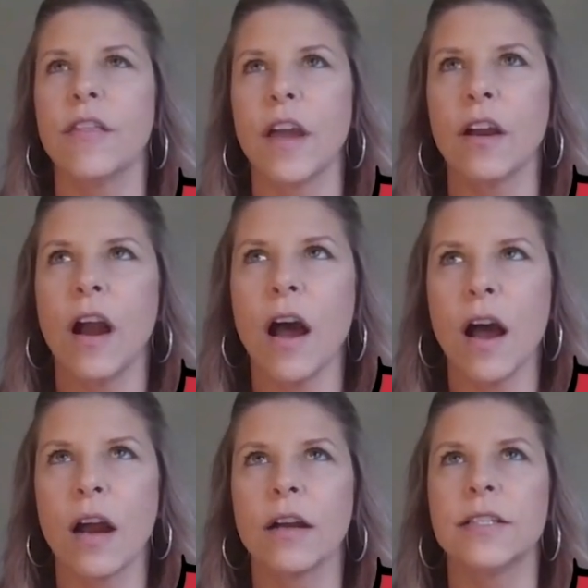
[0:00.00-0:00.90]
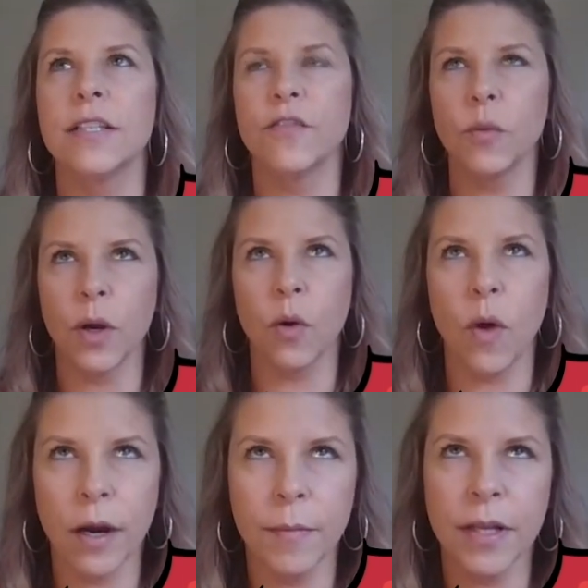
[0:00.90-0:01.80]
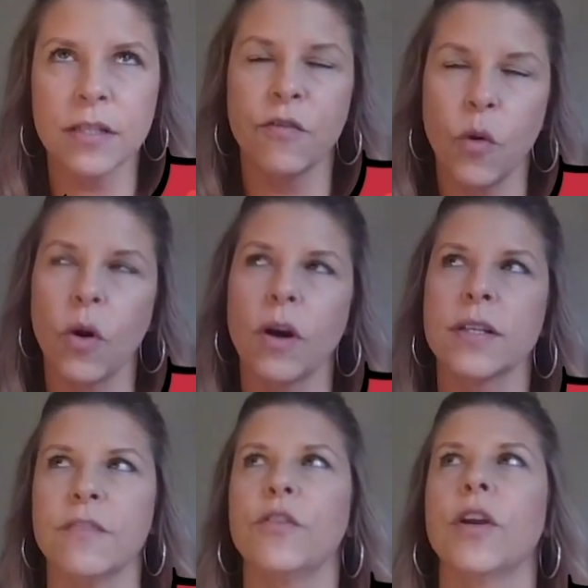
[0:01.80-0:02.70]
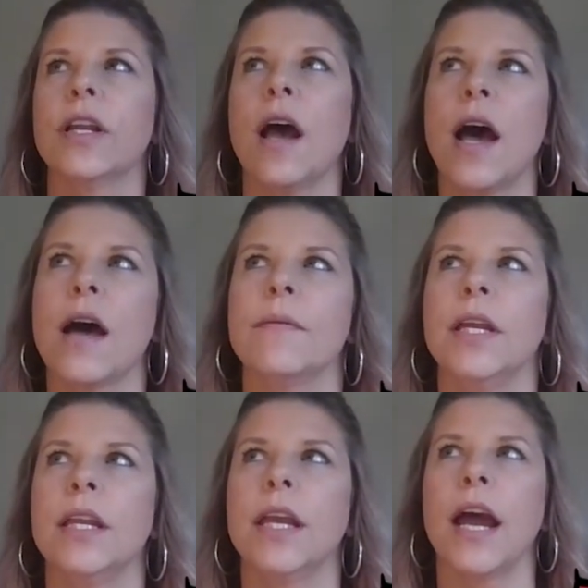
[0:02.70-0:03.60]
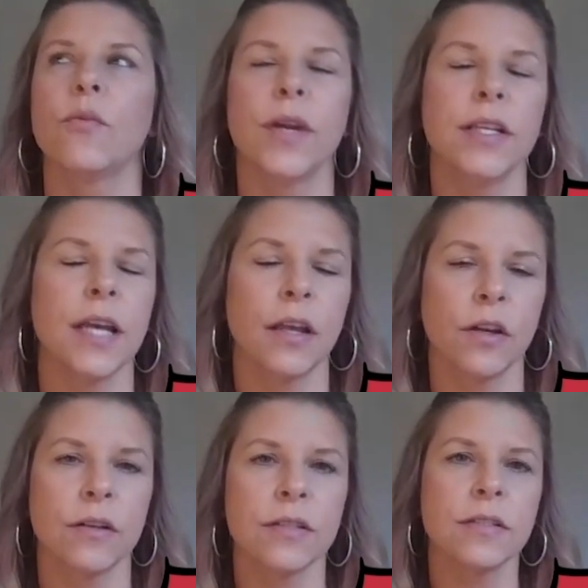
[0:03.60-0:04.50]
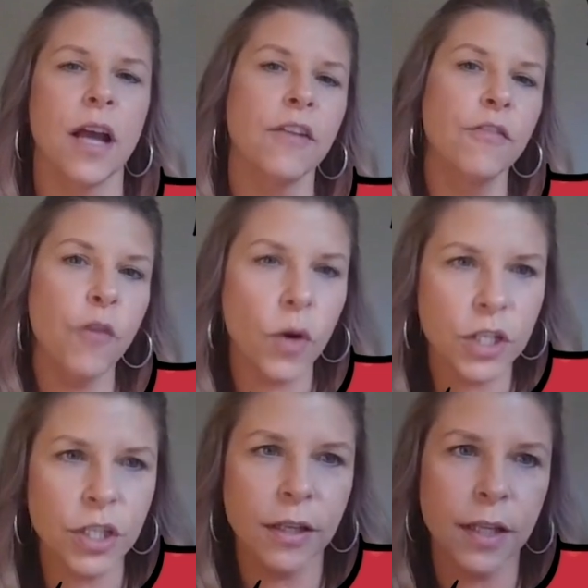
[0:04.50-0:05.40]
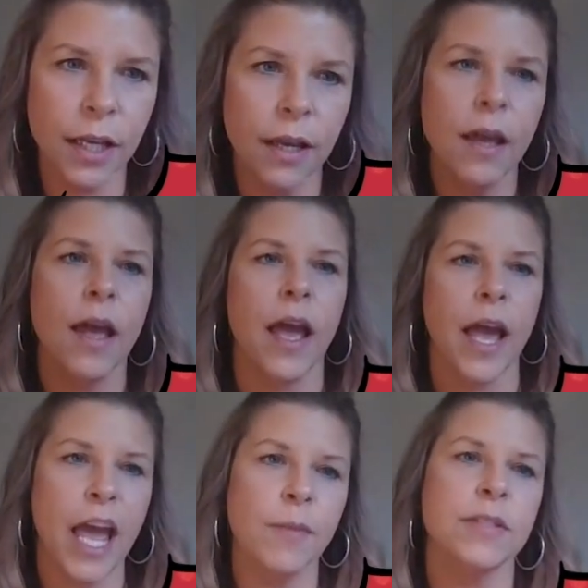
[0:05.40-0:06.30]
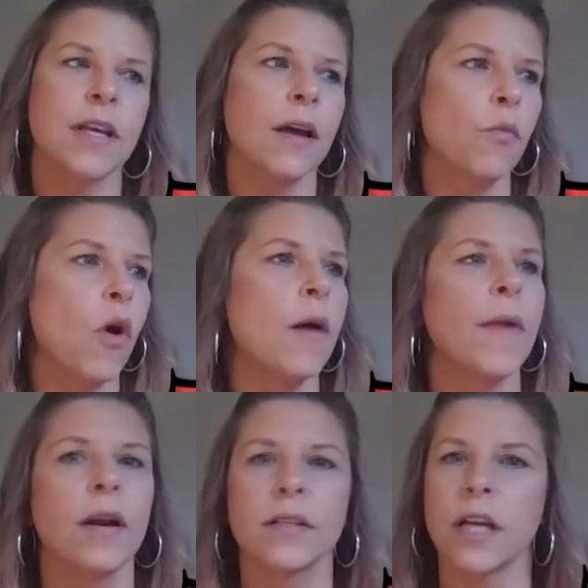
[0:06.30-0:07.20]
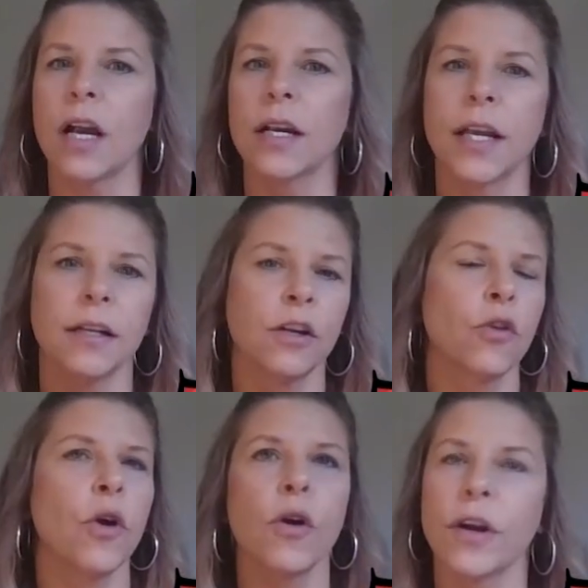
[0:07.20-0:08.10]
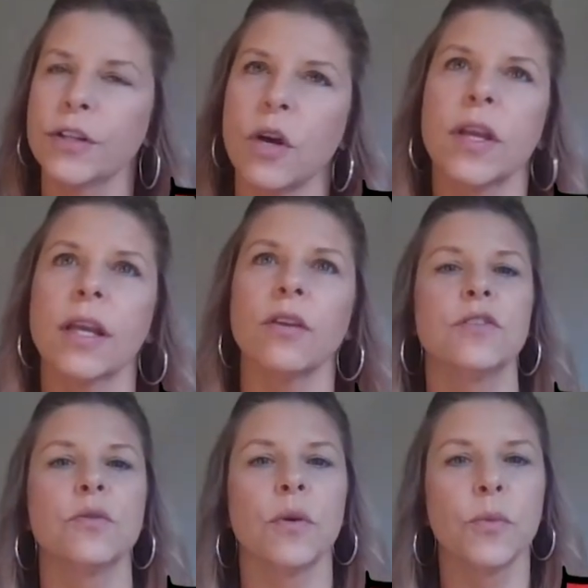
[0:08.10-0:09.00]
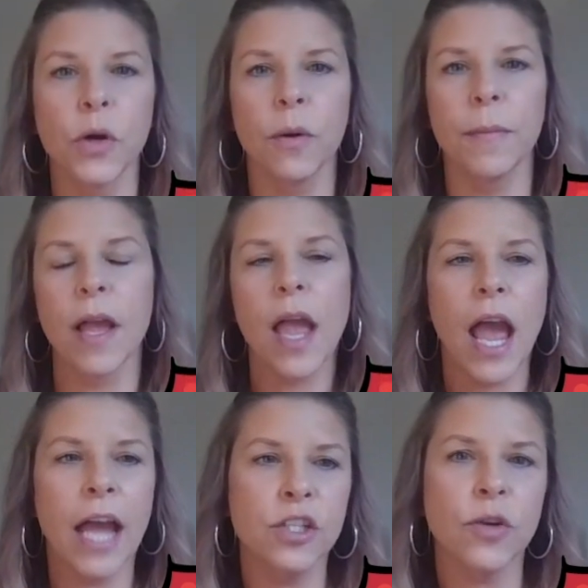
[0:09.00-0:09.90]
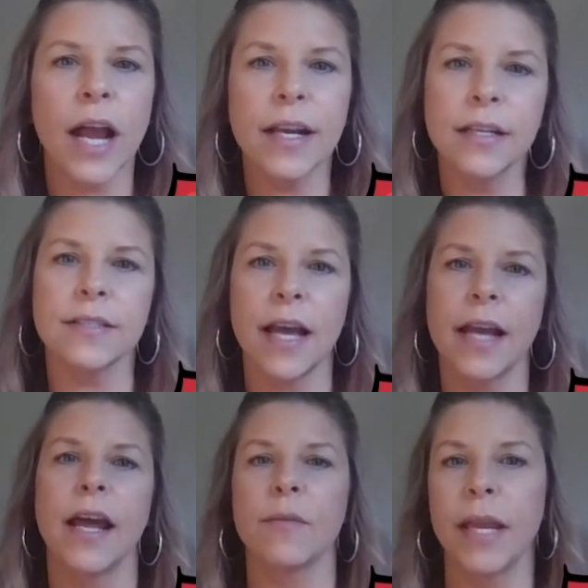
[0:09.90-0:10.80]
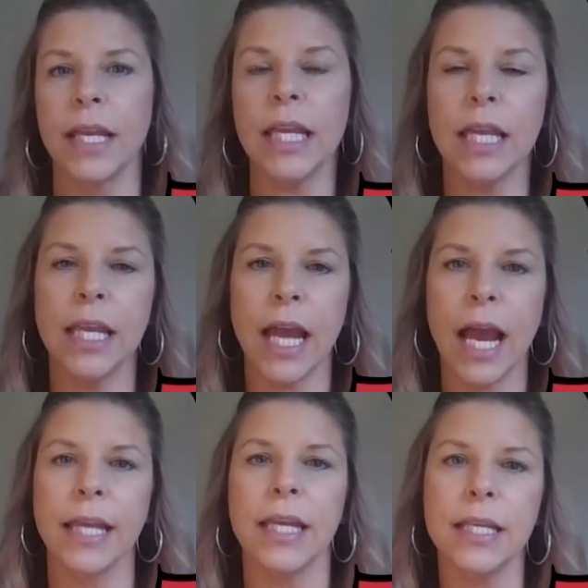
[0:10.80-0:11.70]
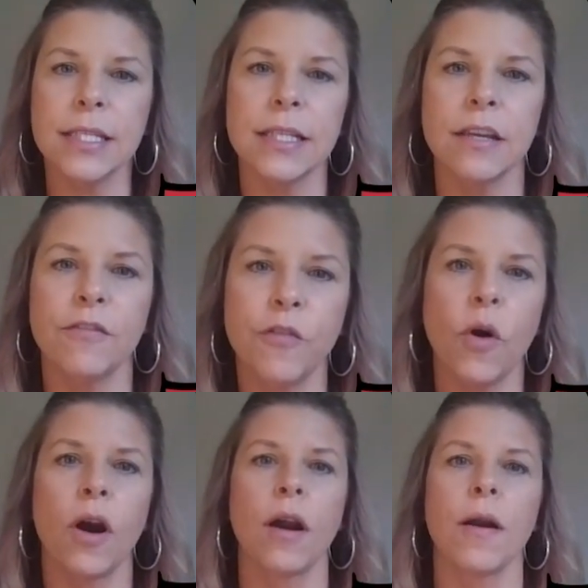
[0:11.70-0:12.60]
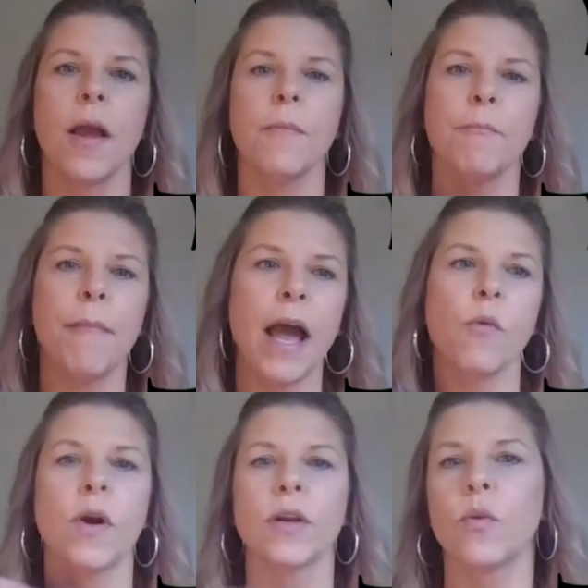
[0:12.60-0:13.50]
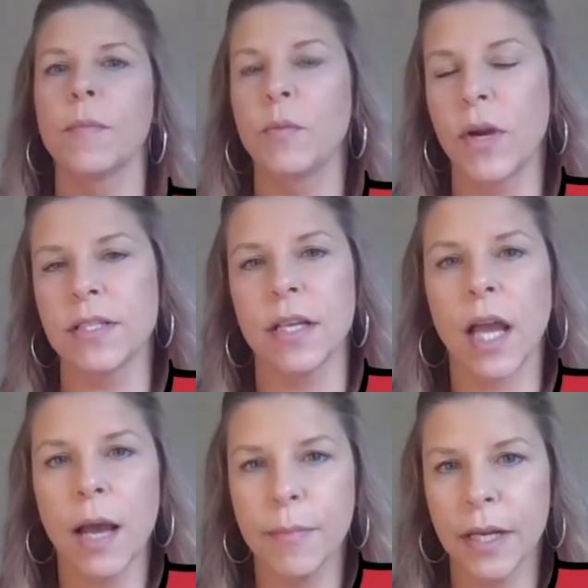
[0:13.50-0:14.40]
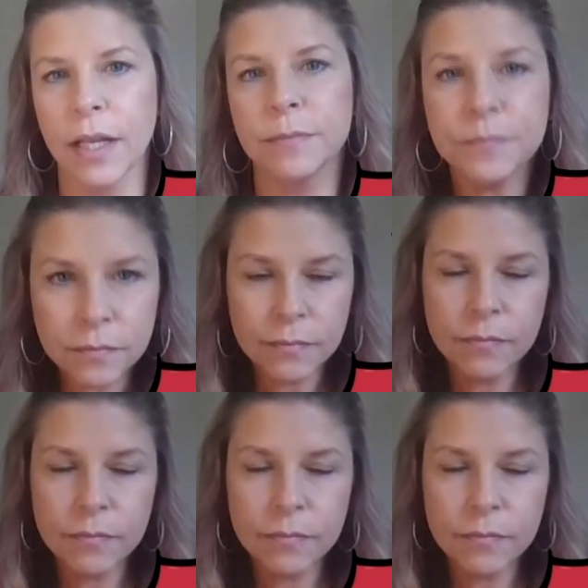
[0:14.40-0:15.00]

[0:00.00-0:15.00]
There are different requirements for different EDI retailers. Unfortunately, Amazon, Walmart, Target, and Kroger don't get into a room and try to decide how to make EDI easy for my Wonder Woman bracelet company.